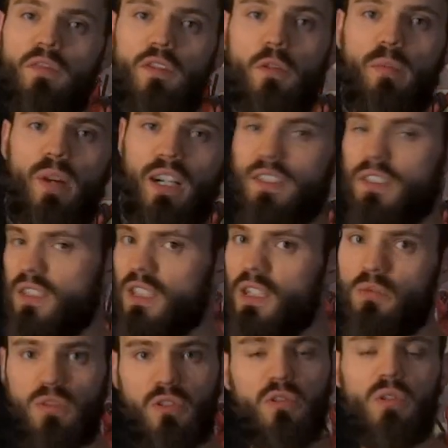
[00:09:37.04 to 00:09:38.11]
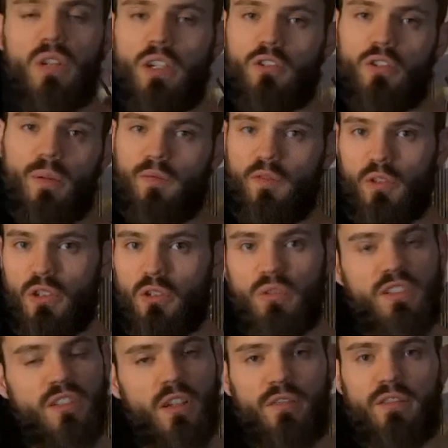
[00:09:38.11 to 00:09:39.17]
few bucks and they will do that job for you.
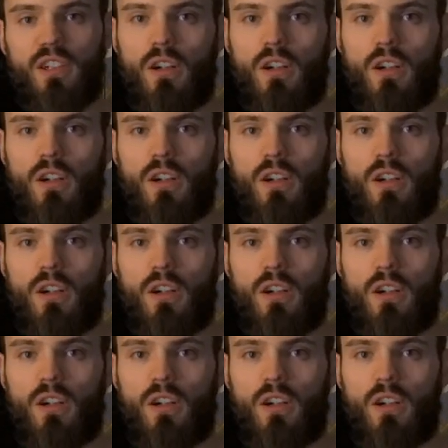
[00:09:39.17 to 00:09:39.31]
It's nothing